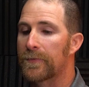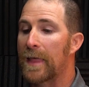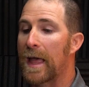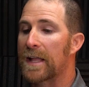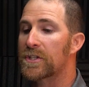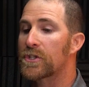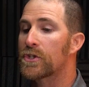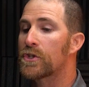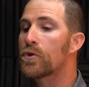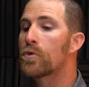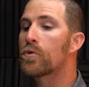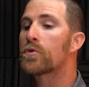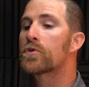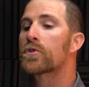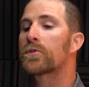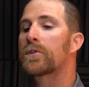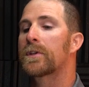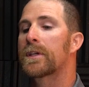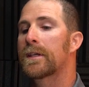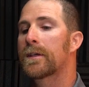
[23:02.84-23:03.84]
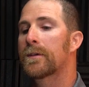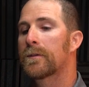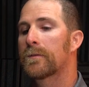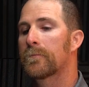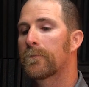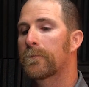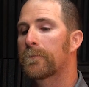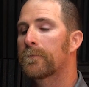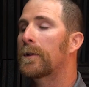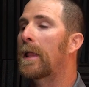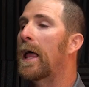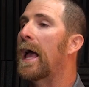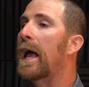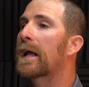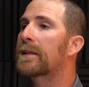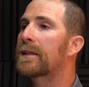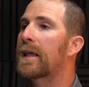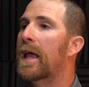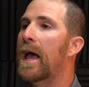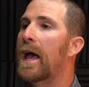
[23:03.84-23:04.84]
that's usually
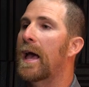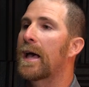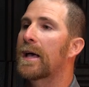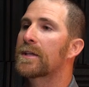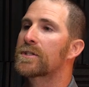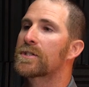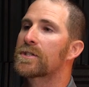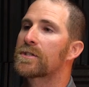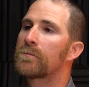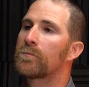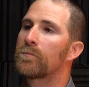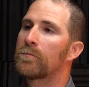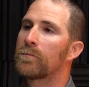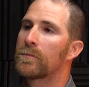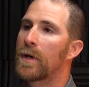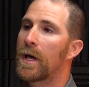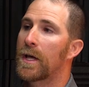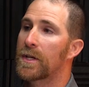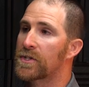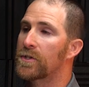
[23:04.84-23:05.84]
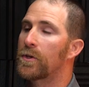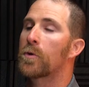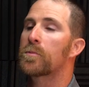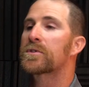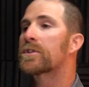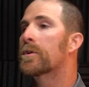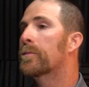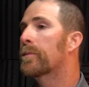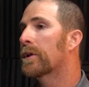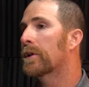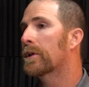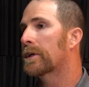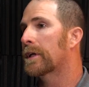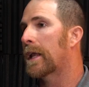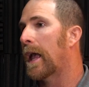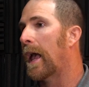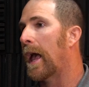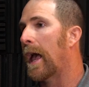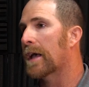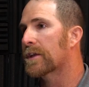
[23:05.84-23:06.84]
flagged as a slope stability
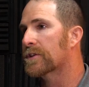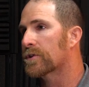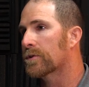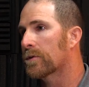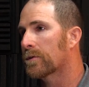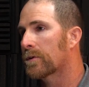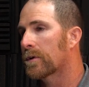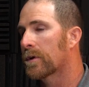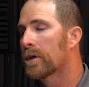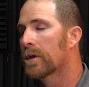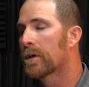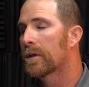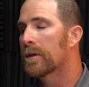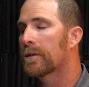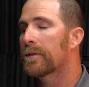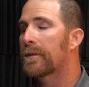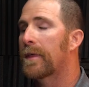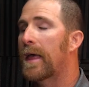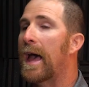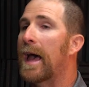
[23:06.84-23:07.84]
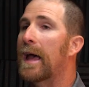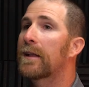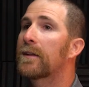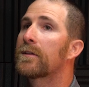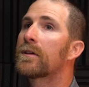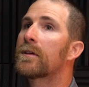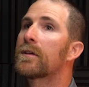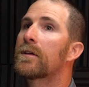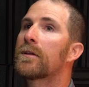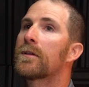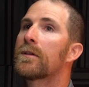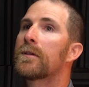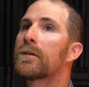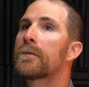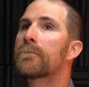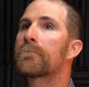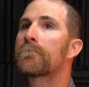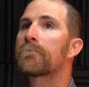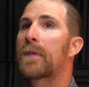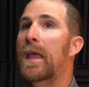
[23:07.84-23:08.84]
hazard.
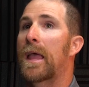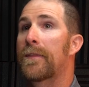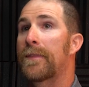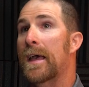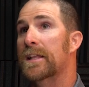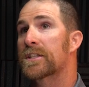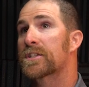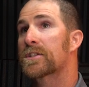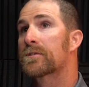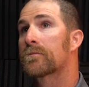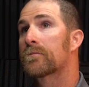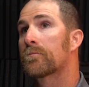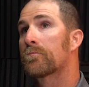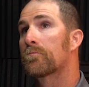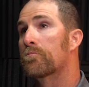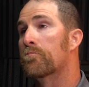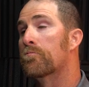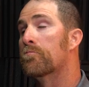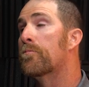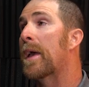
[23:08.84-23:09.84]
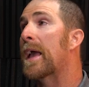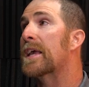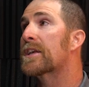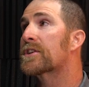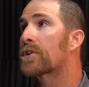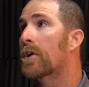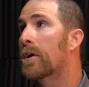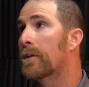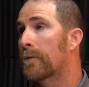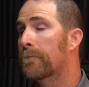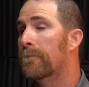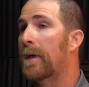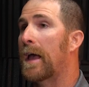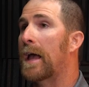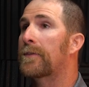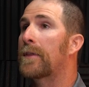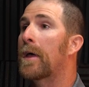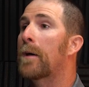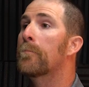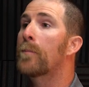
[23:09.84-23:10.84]
And that's based on the
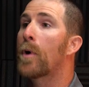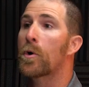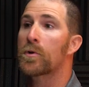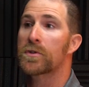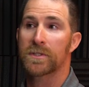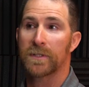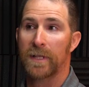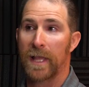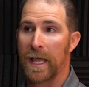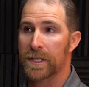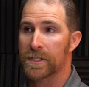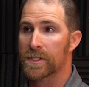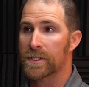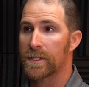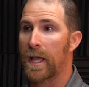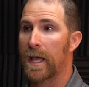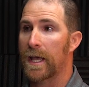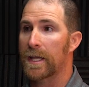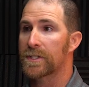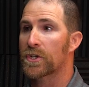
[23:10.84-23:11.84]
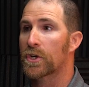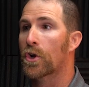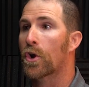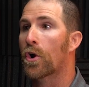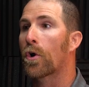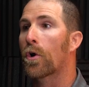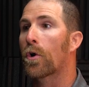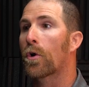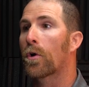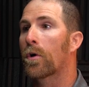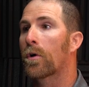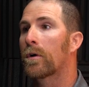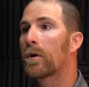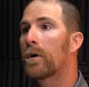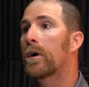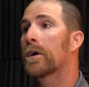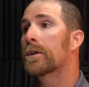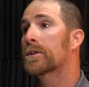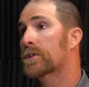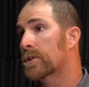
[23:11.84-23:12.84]
fact that most landslides occur
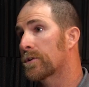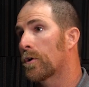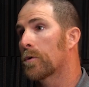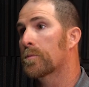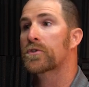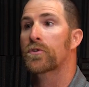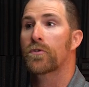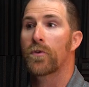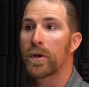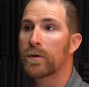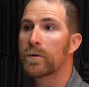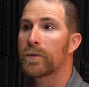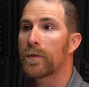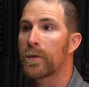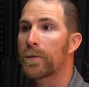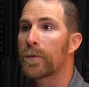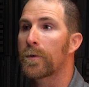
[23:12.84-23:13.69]
on slopes greater than